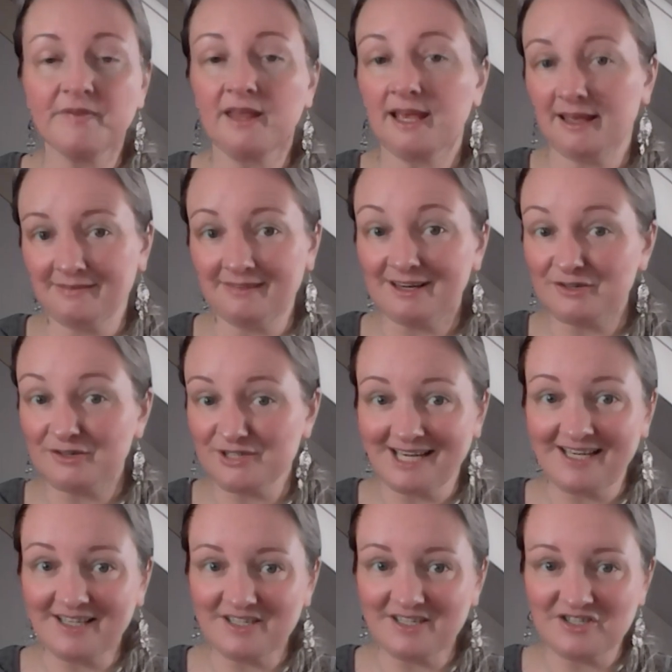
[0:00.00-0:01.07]
And there's
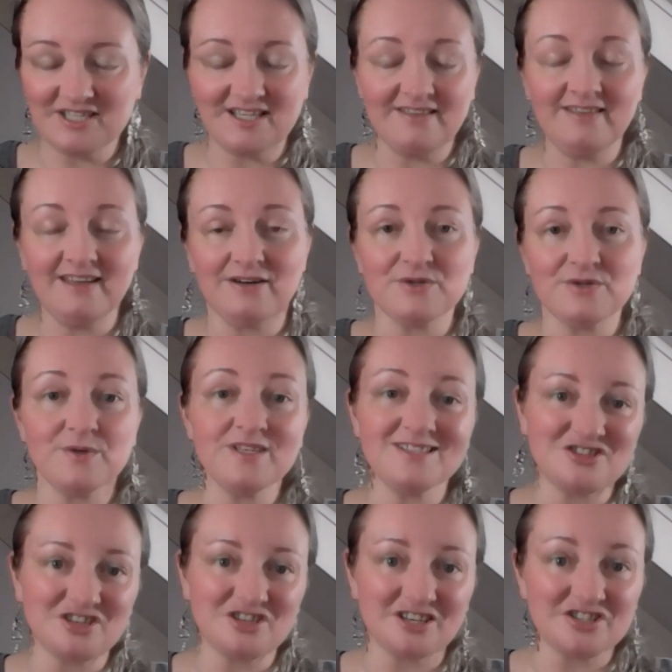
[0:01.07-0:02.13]
English in there, so it's
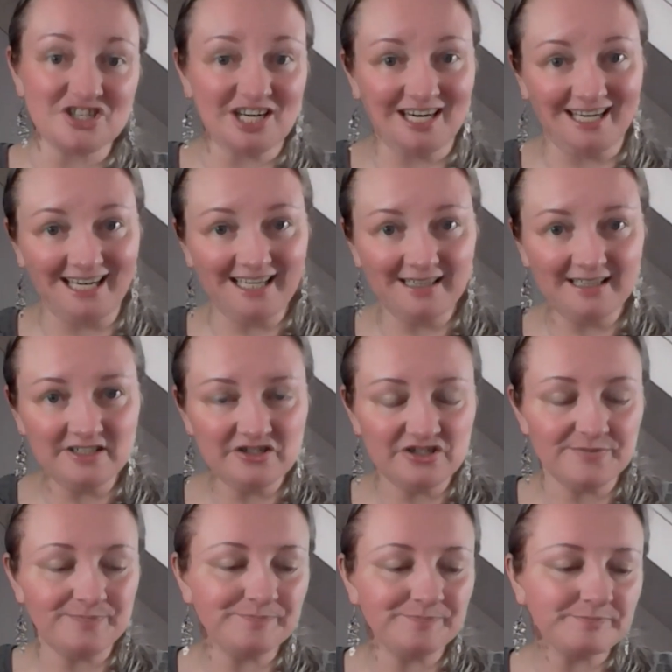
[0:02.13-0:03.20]
Dutch and English.
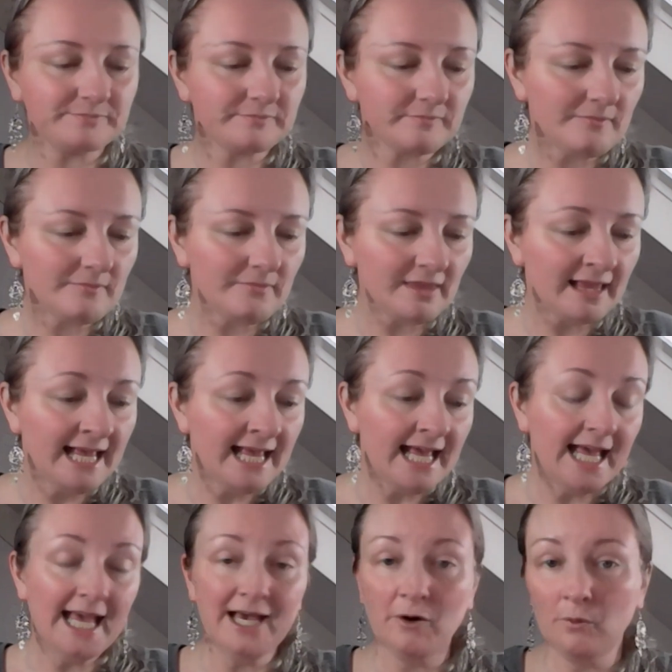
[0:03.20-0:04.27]

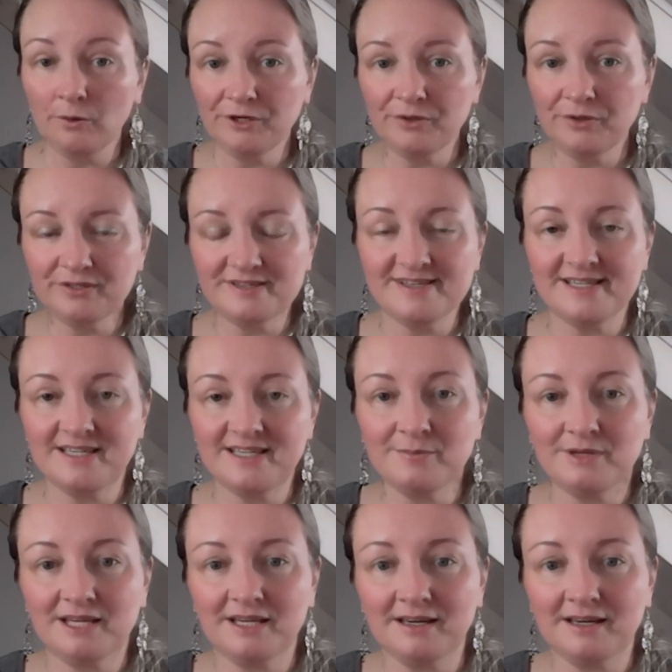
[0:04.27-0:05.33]
Or you can send
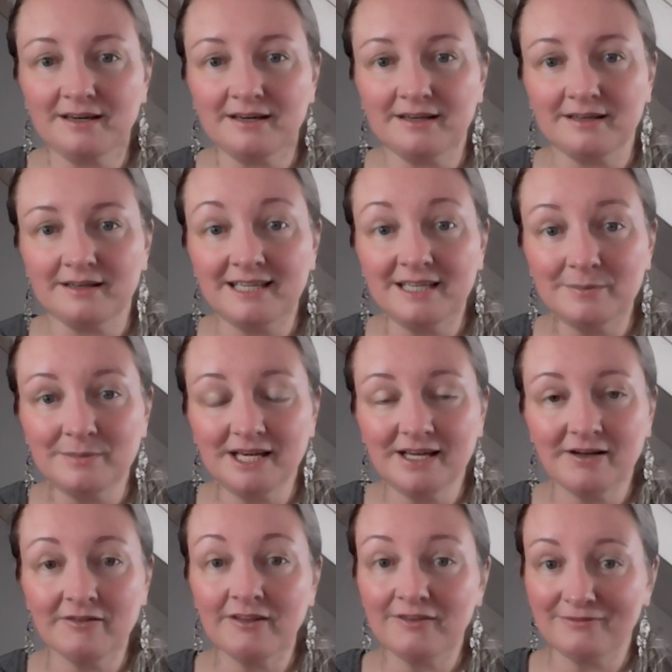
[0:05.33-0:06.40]
me an
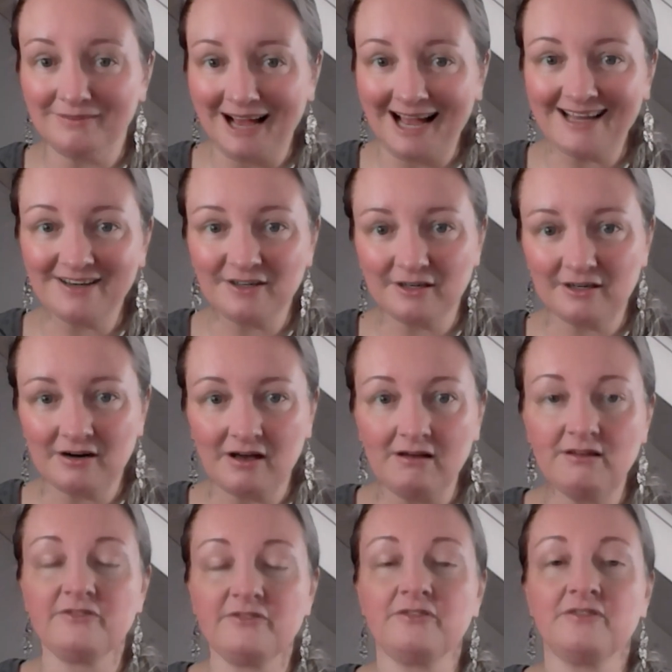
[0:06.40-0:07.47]
email,
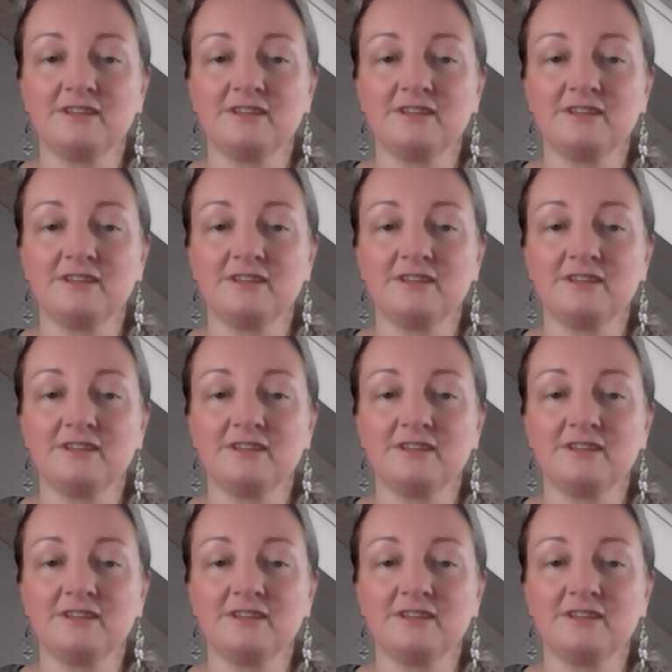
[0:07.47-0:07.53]
warekracht.